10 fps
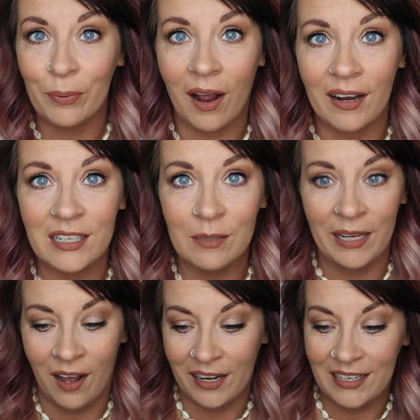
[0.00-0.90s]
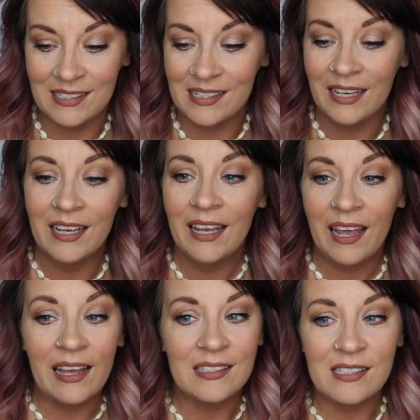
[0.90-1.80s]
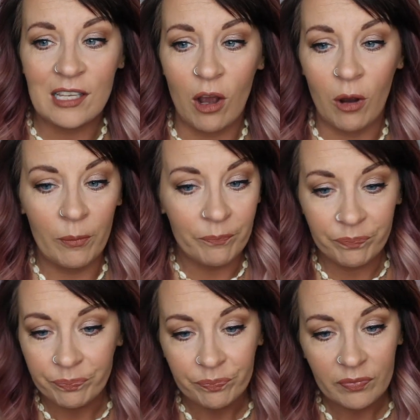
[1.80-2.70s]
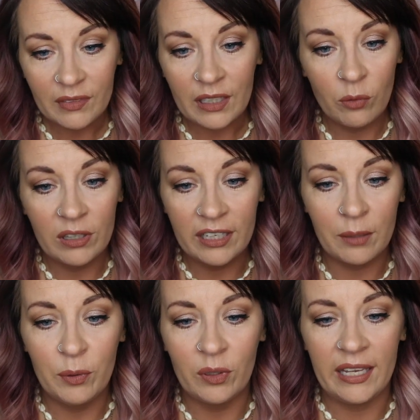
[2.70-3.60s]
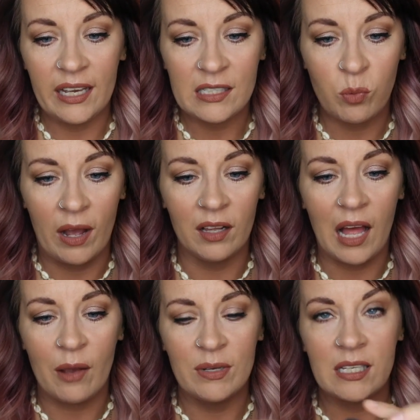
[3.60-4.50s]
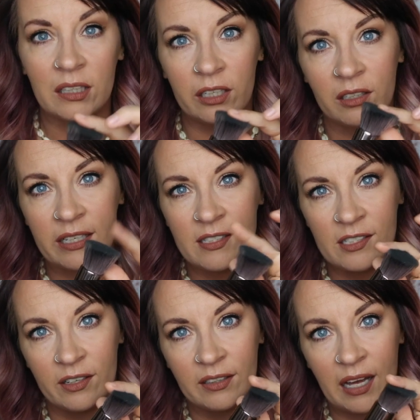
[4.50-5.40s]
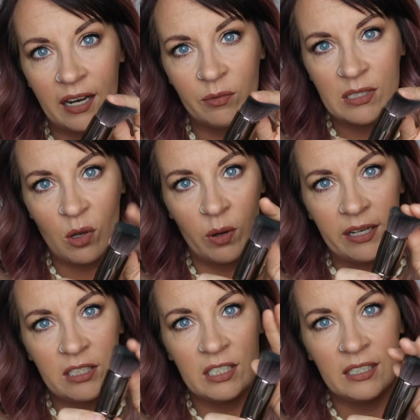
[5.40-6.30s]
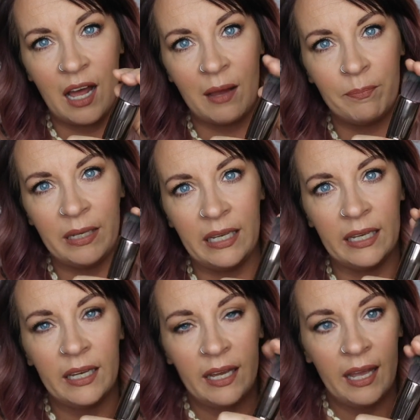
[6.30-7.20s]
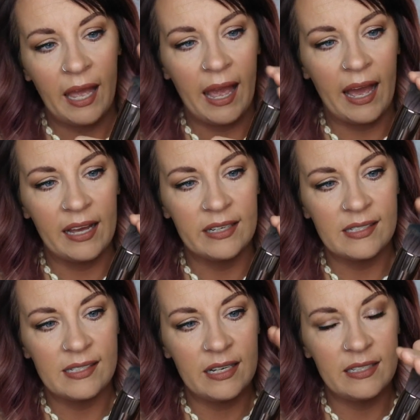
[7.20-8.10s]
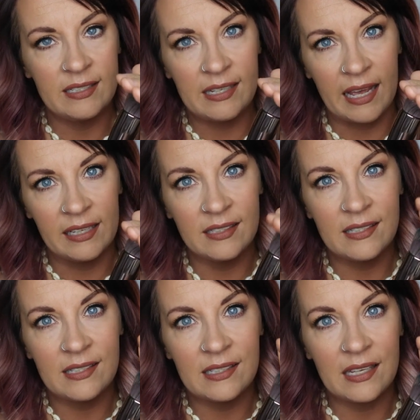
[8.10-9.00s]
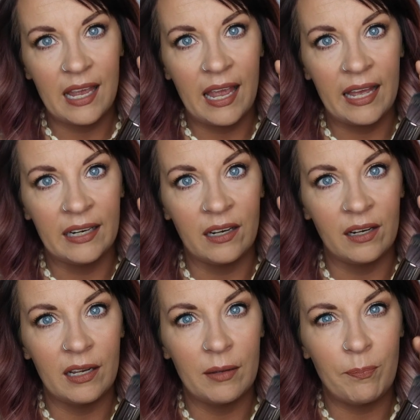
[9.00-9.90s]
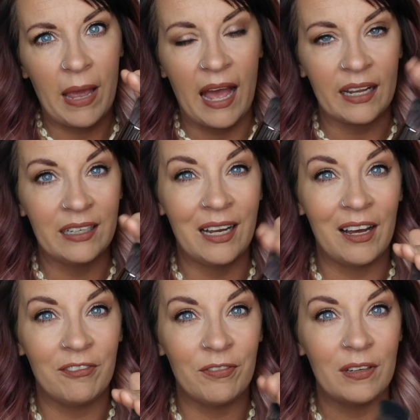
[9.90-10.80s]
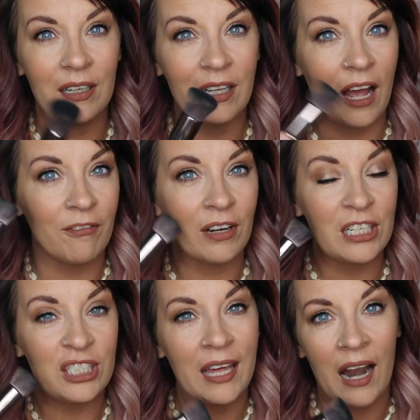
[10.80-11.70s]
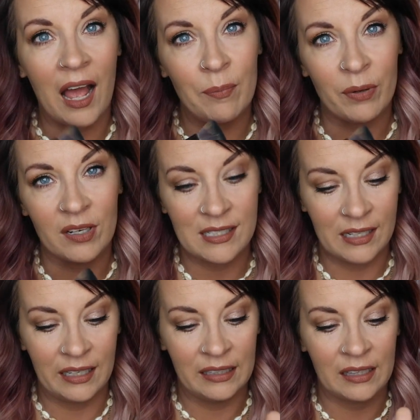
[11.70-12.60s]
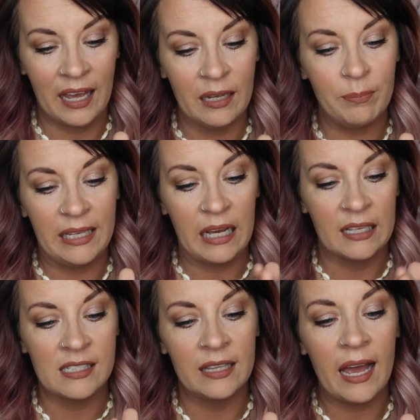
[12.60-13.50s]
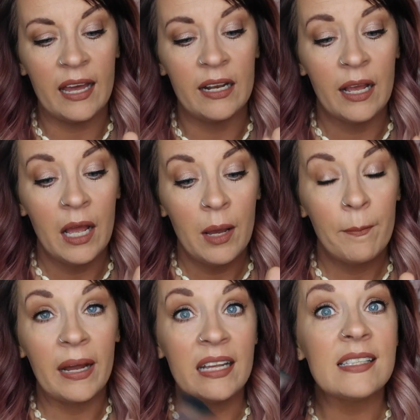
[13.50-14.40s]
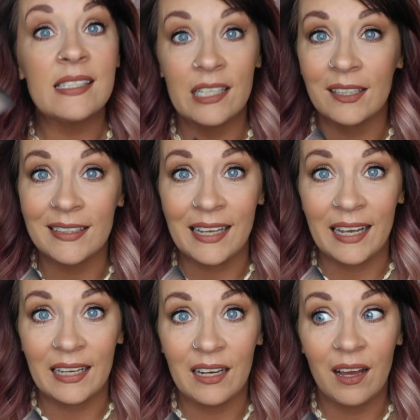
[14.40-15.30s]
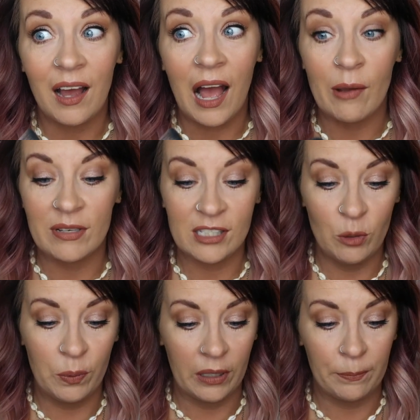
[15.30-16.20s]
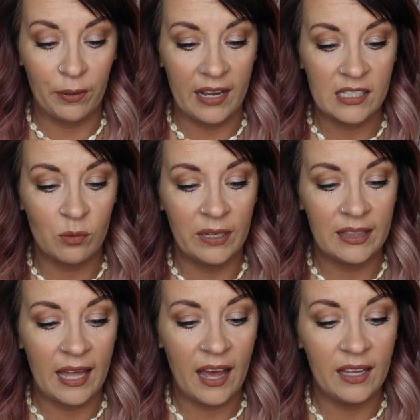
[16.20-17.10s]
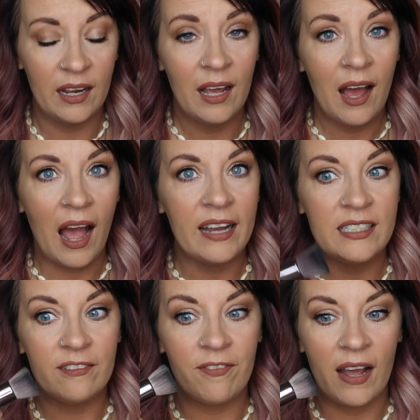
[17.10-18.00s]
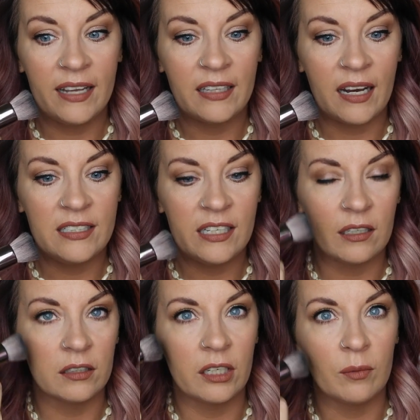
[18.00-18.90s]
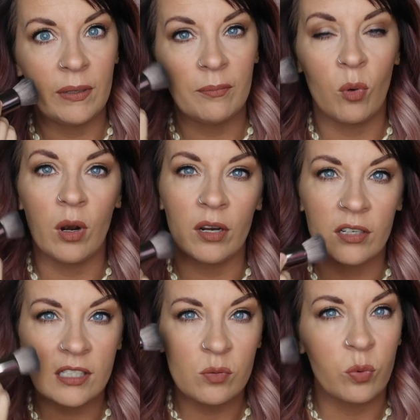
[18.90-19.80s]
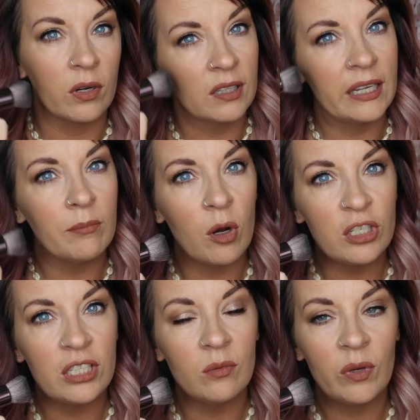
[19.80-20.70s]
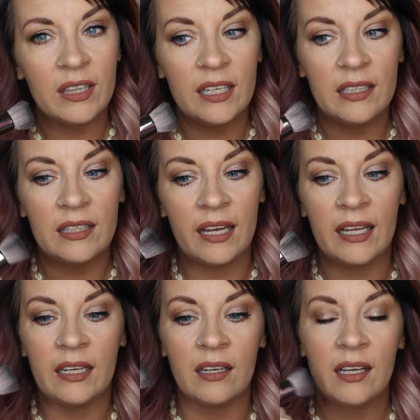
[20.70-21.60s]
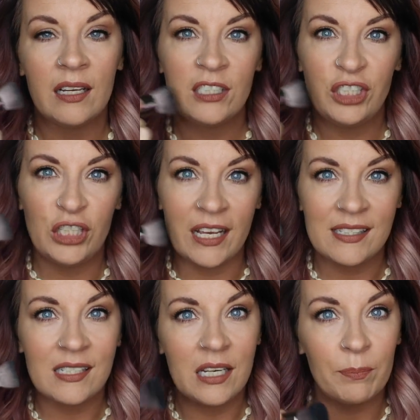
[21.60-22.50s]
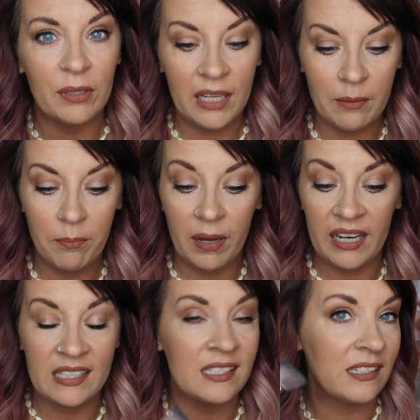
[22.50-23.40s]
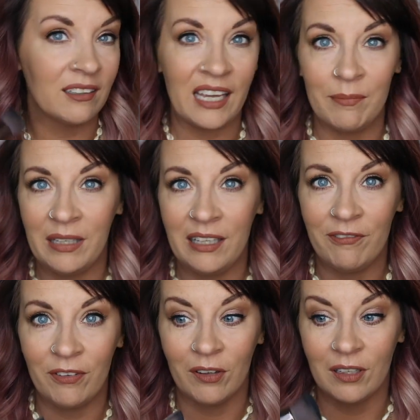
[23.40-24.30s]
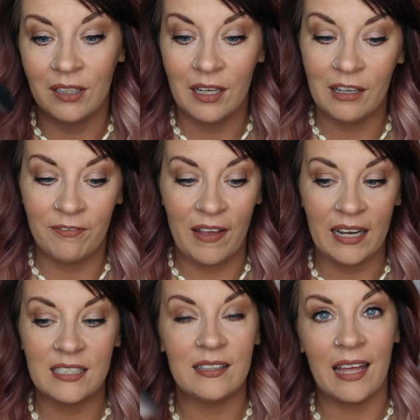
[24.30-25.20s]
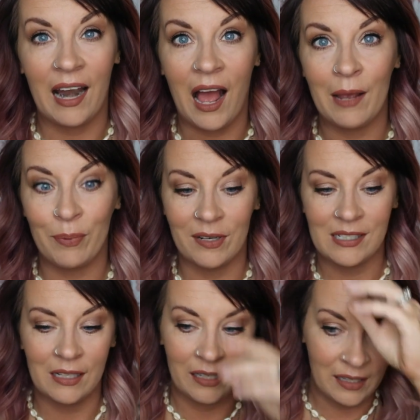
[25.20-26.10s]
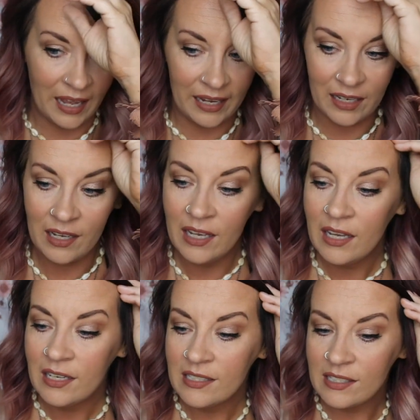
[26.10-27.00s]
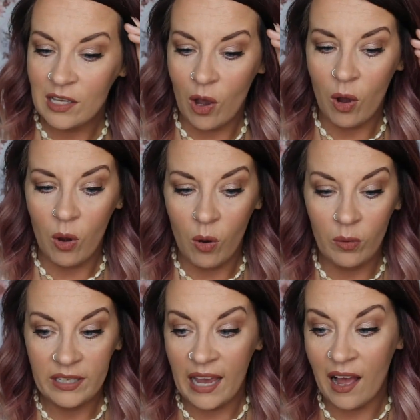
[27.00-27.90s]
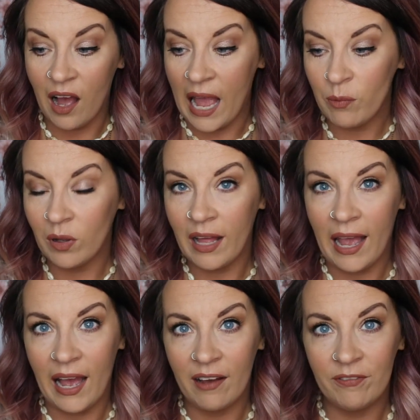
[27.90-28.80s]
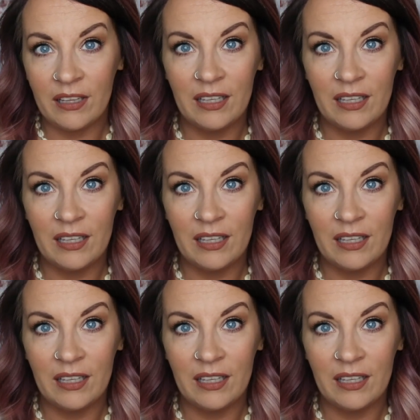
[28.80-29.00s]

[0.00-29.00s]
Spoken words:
product, to be honest. And so the Kabuki as well, I was a little concerned that it was going to not be as dense and pack enough coverage that I personally like because of that, but it still did. I was super impressed with that. I did find that I did a little bit more swirling motion with it than just stippling, but it still gave me the full effect that I personally like. So yeah, I will have